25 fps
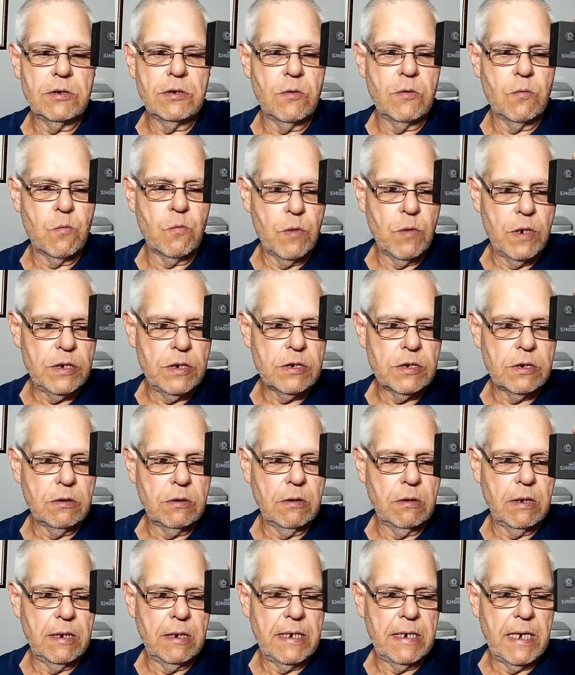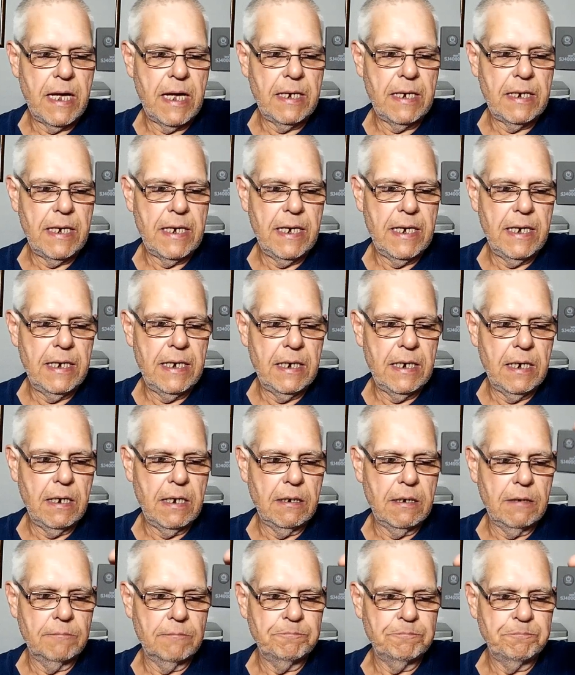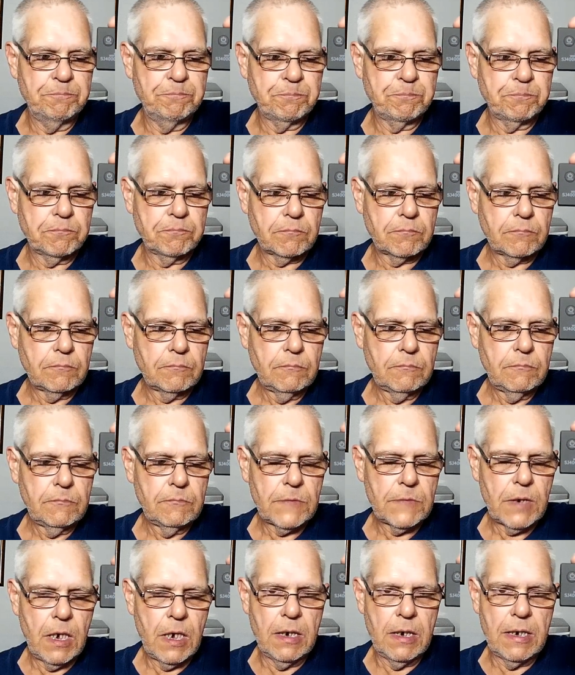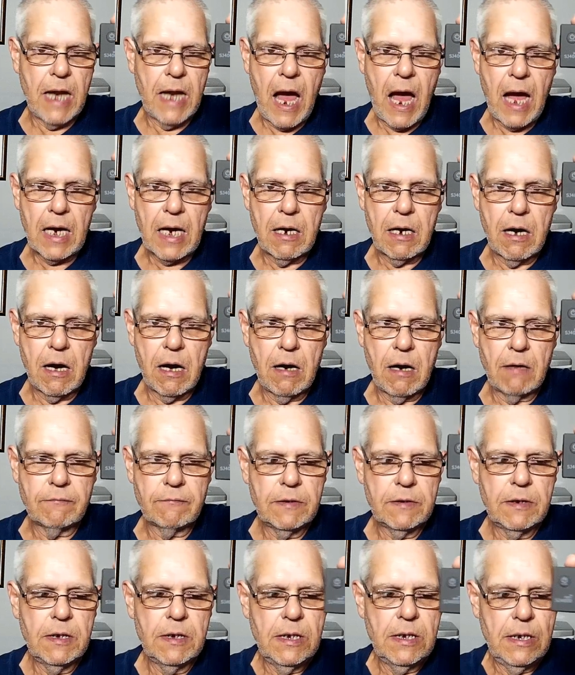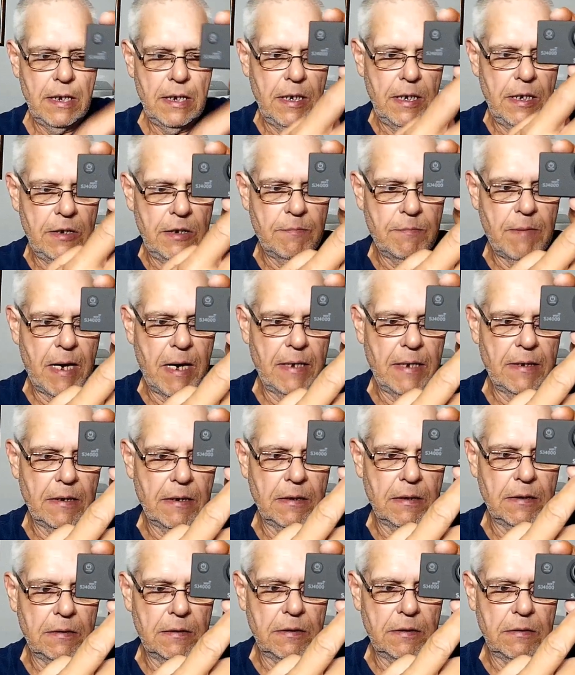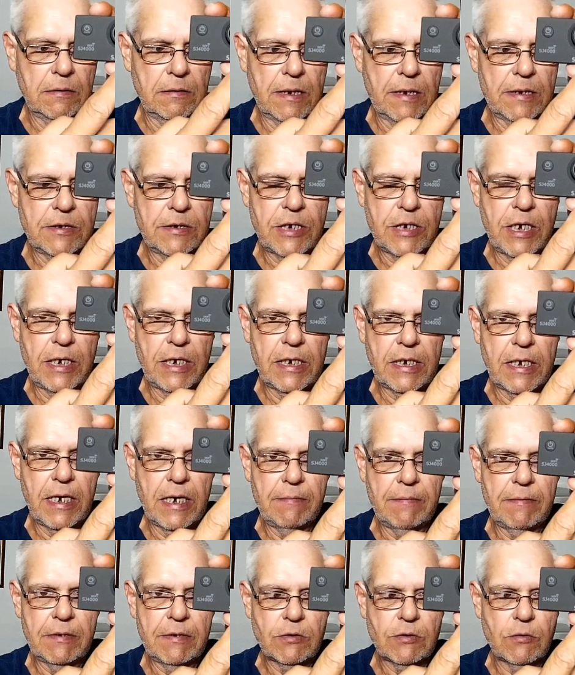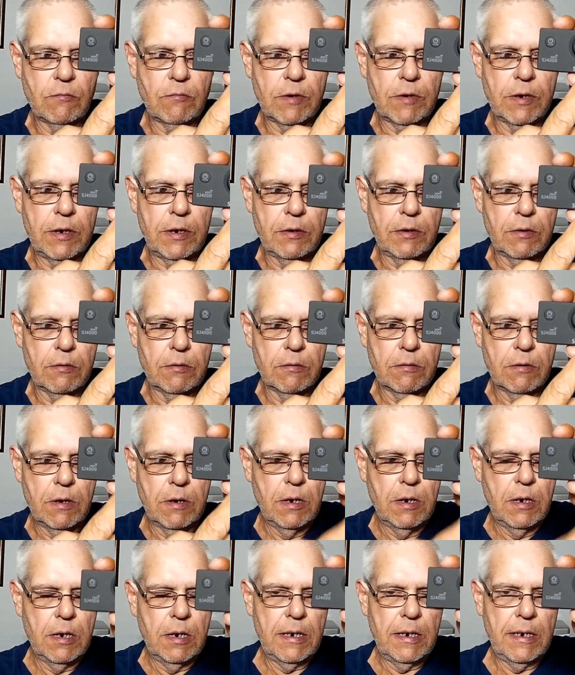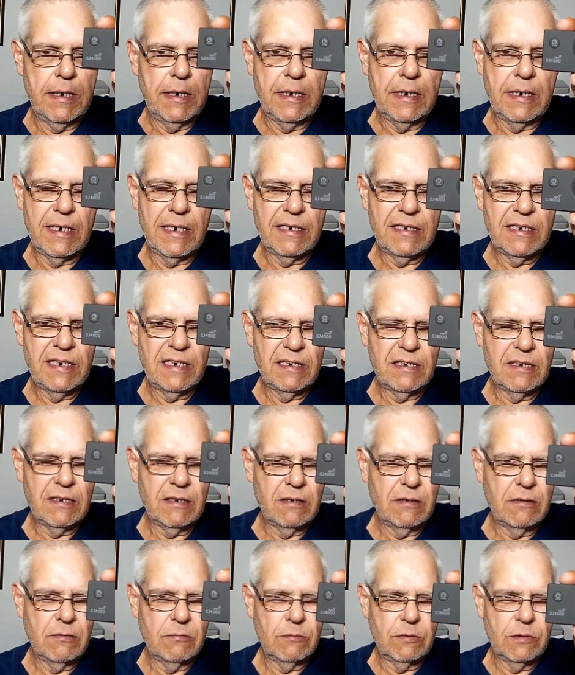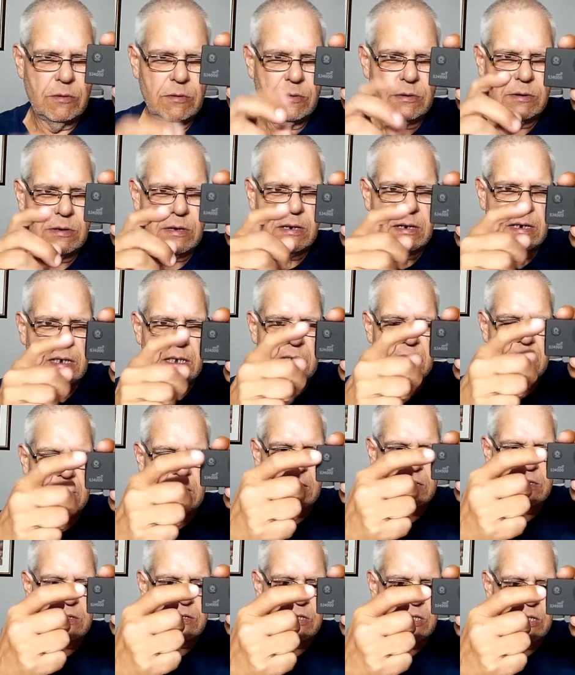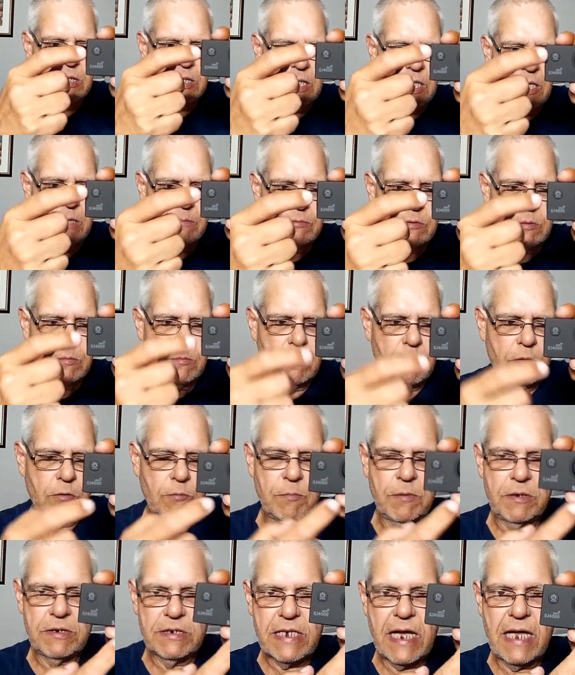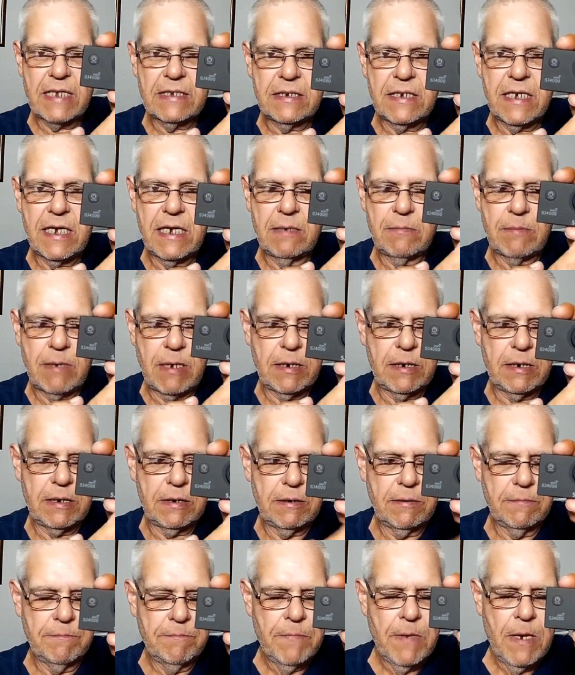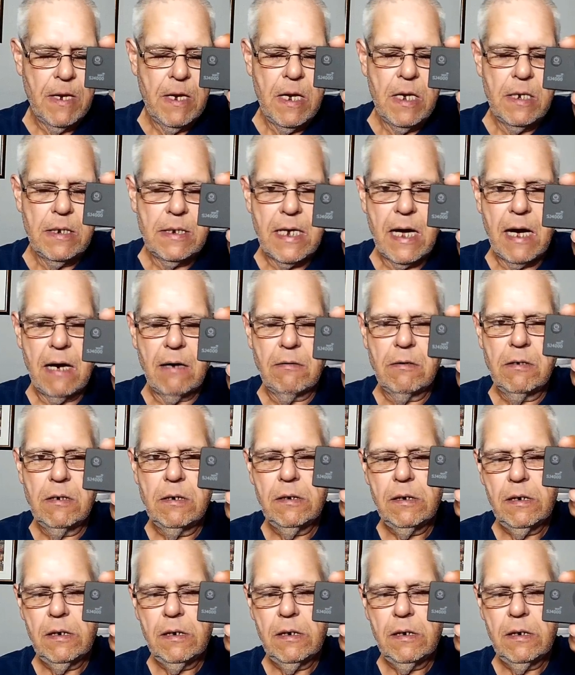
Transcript: an original and not a knockoff is by the little SJ cam that's over here, and I think the other ones, they got the SJ cam somewhere else, but it's got the name on it. Now,